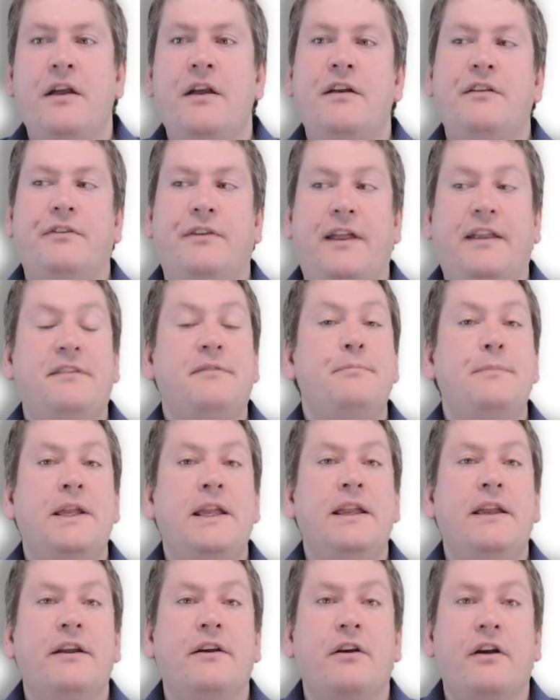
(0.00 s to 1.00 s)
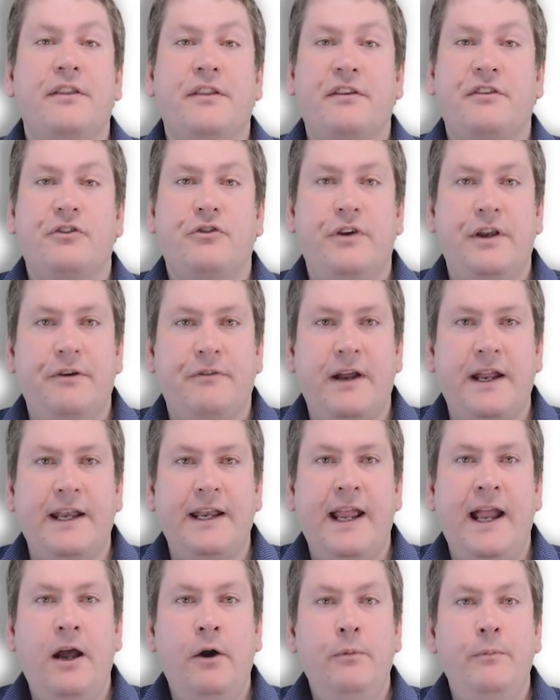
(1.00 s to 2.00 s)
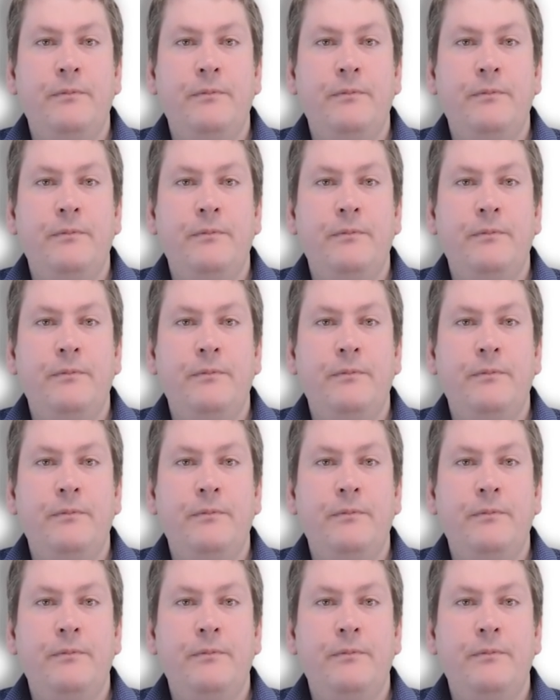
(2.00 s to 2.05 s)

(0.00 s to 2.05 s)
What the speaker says: So that's me here on the screen right now,